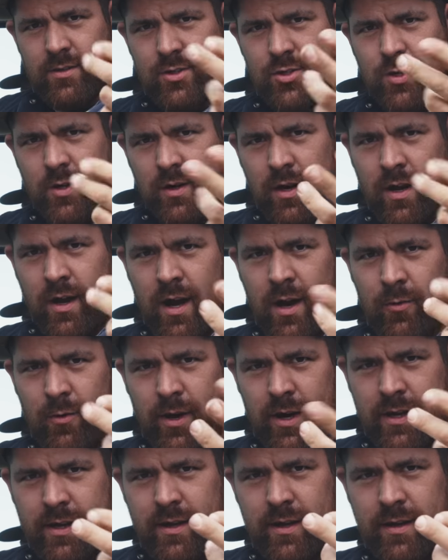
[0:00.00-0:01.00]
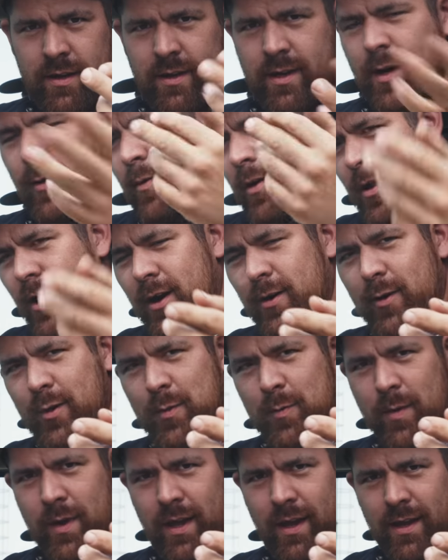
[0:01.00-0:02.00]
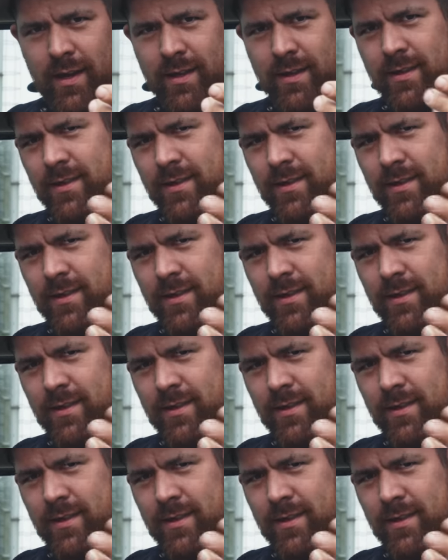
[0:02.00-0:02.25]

Join our network. Come along with me.